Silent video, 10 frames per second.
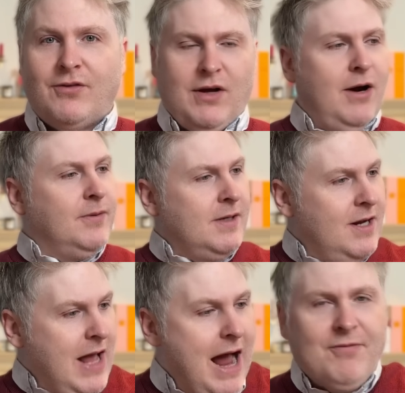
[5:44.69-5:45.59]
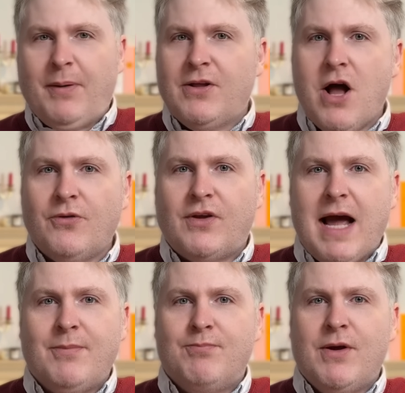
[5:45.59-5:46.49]
So everybody knows the
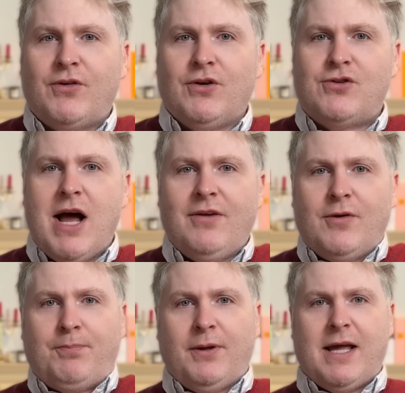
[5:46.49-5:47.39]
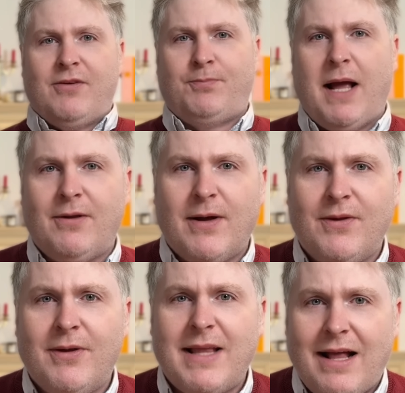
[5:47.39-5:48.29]
game's musical chairs that kids played when
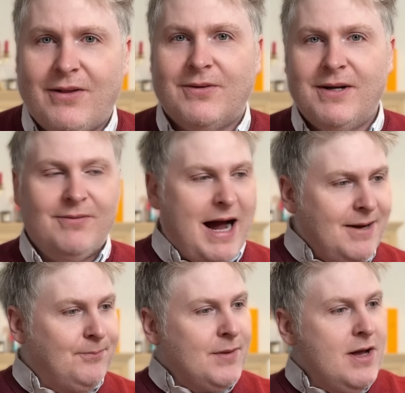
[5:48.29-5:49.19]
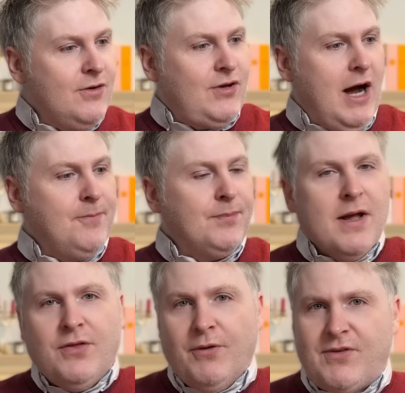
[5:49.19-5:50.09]
they were little, right? So
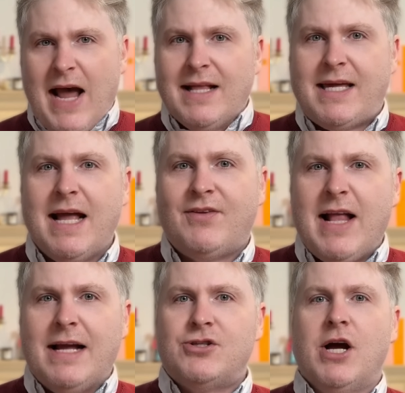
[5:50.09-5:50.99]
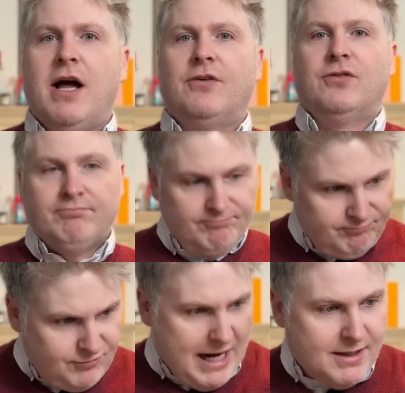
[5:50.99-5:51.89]
there are 10 kids in 8 chairs,
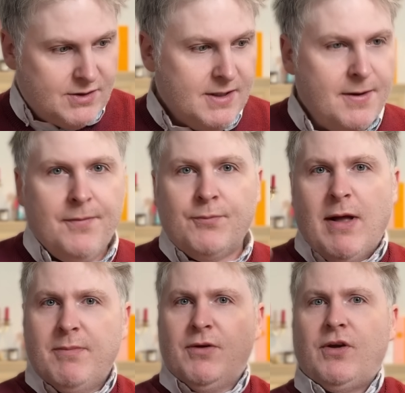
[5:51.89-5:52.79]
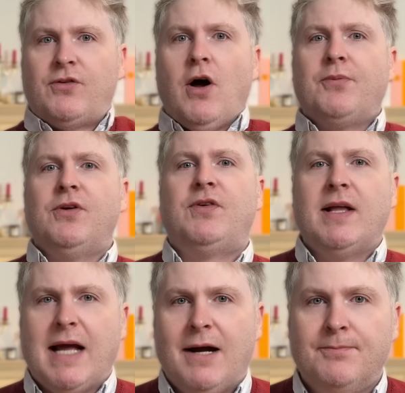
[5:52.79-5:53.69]
right? When the music stops, you
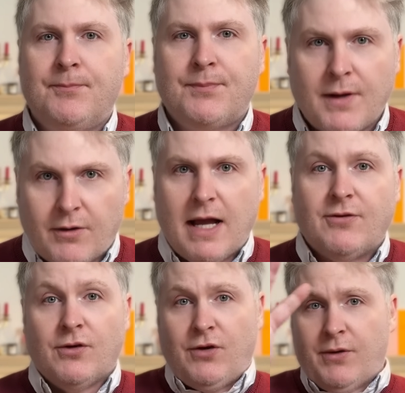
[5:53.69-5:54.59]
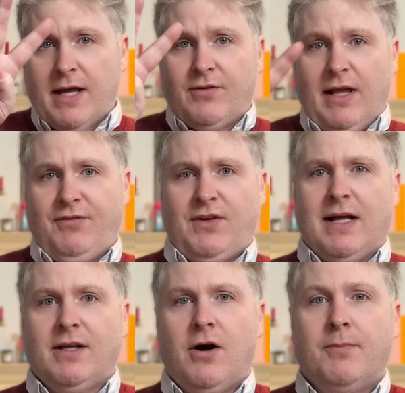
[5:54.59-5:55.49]
sit down. Okay, so 2 kids are left
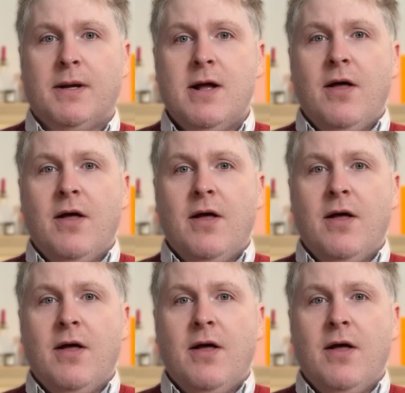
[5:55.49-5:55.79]
standing up.